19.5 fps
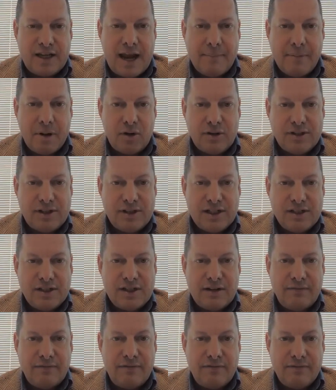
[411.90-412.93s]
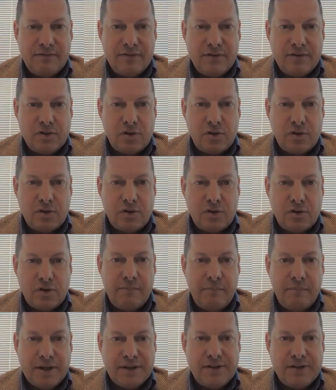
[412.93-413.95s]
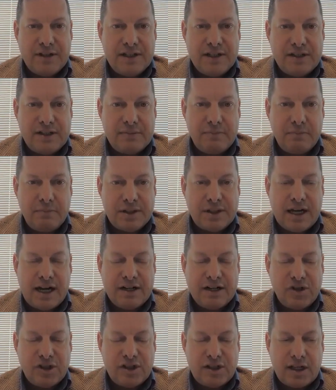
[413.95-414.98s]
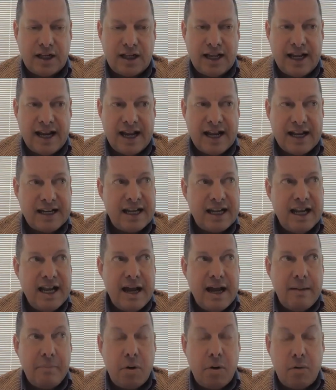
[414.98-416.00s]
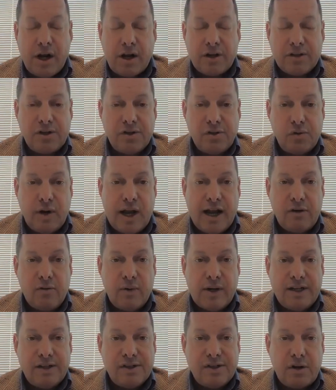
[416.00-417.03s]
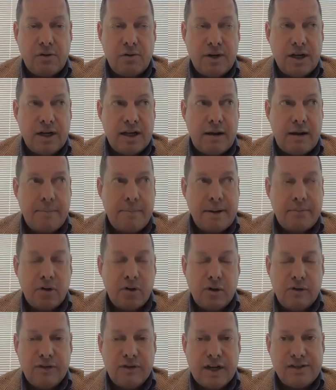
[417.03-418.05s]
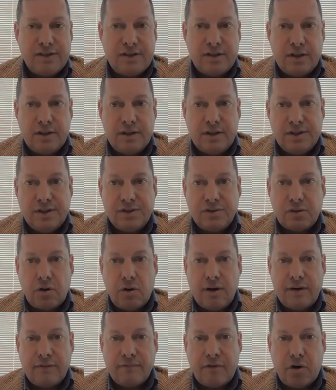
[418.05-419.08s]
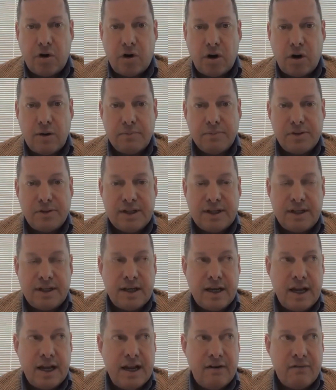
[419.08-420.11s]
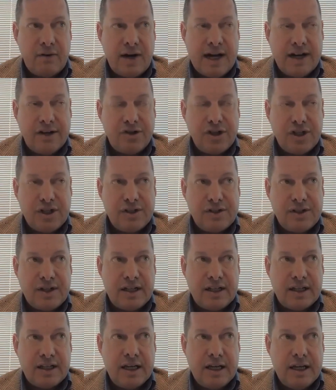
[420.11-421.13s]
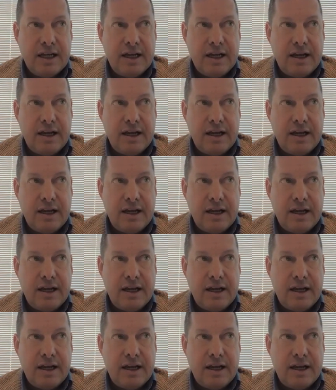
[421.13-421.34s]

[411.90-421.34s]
capital intensive sort of business besides just the land. But we also do equity. So we allow people to invest in these growing farms and ranches and